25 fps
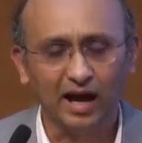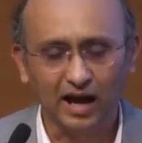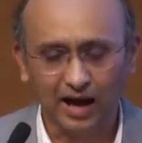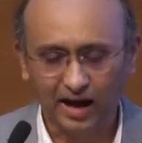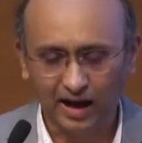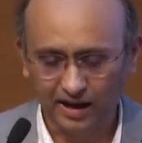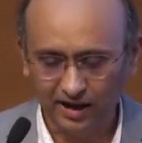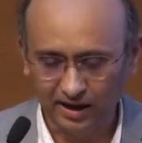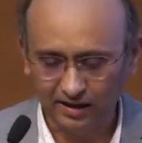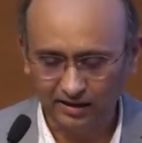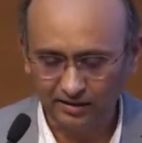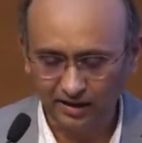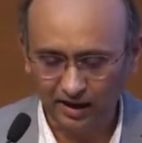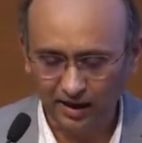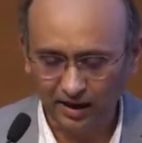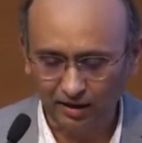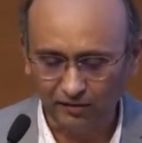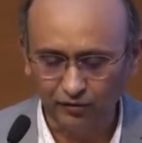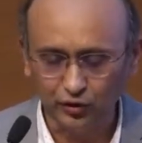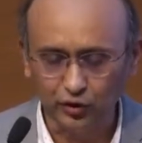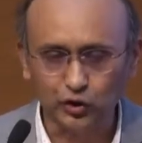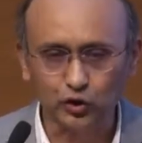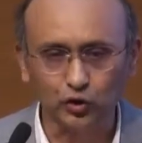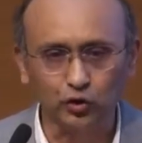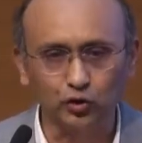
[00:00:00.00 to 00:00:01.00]
And I
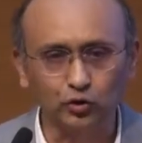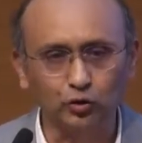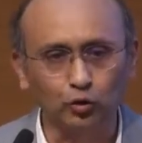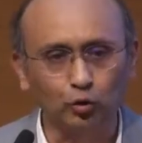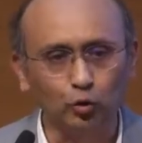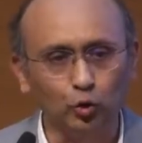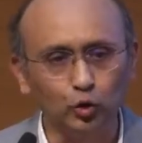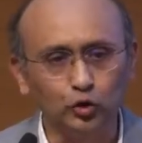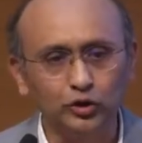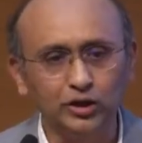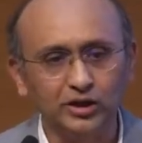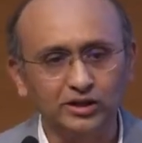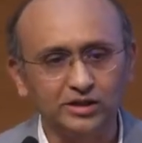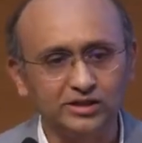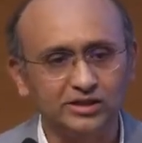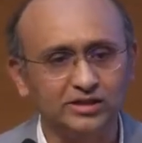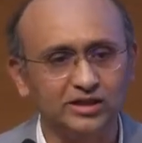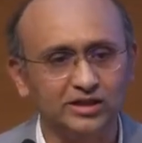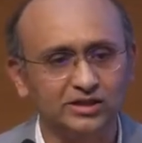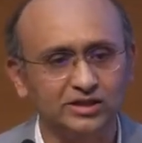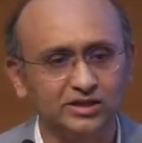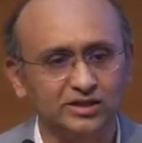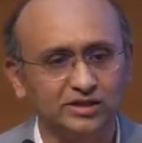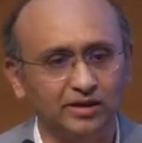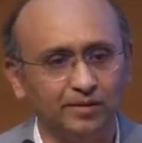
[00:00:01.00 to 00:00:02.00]
think we should, through this
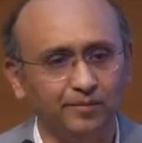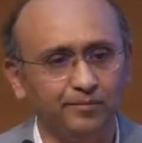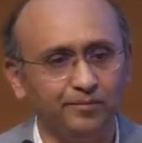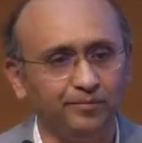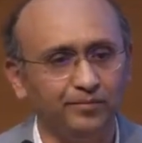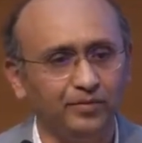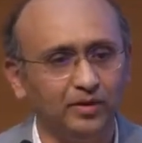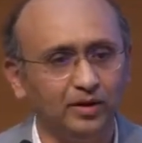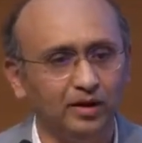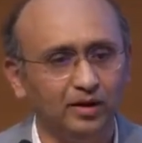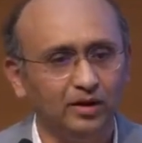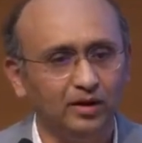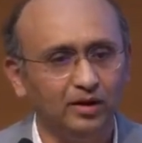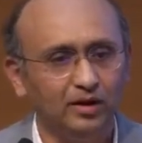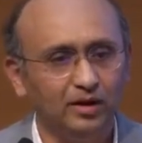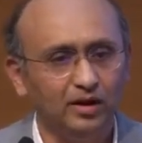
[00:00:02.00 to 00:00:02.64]
system